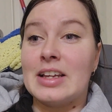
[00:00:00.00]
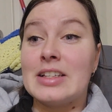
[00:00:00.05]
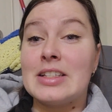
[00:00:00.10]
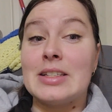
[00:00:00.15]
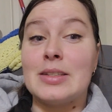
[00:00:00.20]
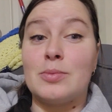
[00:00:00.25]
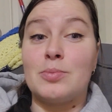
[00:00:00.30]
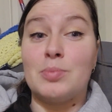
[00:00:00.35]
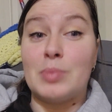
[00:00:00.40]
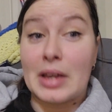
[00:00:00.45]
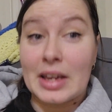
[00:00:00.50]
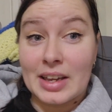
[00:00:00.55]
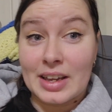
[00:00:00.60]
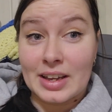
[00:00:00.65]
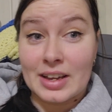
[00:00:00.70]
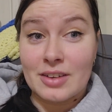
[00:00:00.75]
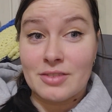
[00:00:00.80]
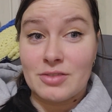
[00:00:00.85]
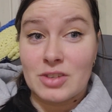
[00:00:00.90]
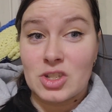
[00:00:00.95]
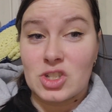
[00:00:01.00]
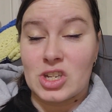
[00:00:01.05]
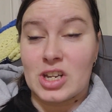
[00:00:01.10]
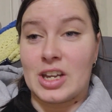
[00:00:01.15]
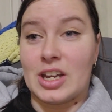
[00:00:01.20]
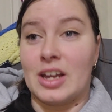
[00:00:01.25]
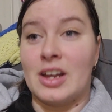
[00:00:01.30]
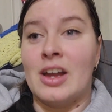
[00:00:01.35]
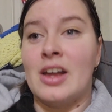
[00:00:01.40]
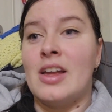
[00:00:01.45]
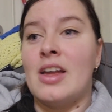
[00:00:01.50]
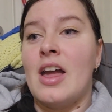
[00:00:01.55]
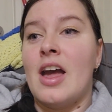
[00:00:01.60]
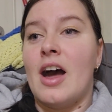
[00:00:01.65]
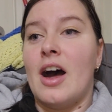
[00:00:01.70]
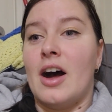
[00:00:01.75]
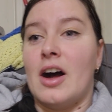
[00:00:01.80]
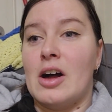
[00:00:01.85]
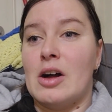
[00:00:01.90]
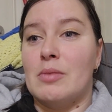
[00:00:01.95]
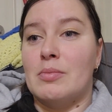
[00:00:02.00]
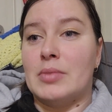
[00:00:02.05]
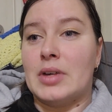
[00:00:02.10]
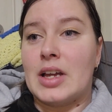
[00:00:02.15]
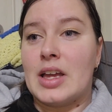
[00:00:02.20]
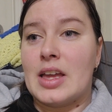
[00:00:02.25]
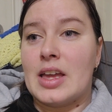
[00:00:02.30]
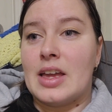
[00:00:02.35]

Speaking of fishing, um,